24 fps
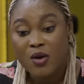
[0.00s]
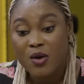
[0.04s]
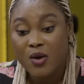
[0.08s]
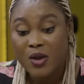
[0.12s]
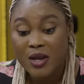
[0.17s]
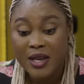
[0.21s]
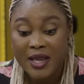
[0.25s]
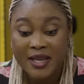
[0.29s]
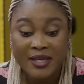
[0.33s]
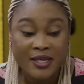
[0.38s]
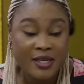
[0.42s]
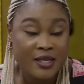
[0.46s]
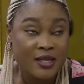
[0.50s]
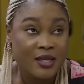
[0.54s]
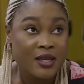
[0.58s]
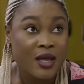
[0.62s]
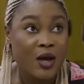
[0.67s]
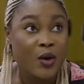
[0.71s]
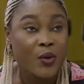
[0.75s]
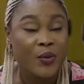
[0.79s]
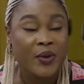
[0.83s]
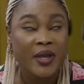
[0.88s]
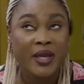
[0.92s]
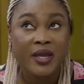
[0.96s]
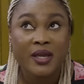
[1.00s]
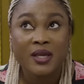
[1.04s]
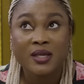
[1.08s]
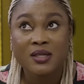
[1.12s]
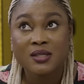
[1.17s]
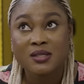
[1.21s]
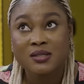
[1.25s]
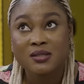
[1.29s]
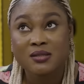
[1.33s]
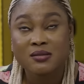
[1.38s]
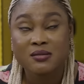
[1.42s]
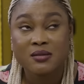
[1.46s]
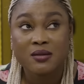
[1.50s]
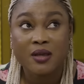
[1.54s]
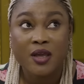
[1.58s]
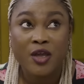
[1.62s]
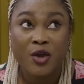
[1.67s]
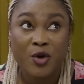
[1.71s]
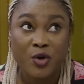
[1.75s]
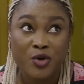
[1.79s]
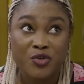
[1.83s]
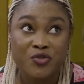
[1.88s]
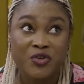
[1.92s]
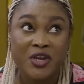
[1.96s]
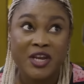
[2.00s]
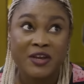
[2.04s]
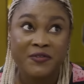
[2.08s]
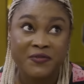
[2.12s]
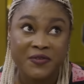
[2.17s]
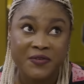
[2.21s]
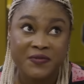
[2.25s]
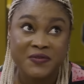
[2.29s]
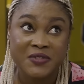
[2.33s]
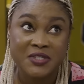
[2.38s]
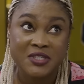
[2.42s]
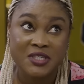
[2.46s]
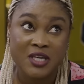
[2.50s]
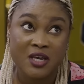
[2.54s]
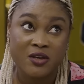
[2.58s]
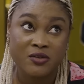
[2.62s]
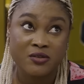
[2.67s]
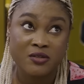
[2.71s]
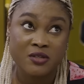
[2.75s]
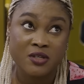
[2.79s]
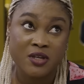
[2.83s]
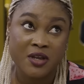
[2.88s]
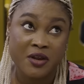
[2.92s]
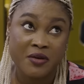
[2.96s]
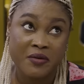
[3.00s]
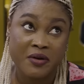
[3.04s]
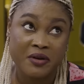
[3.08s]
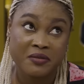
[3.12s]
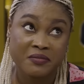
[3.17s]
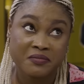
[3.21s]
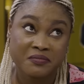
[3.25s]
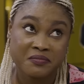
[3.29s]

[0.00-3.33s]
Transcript: All I need now is 150,000 naira.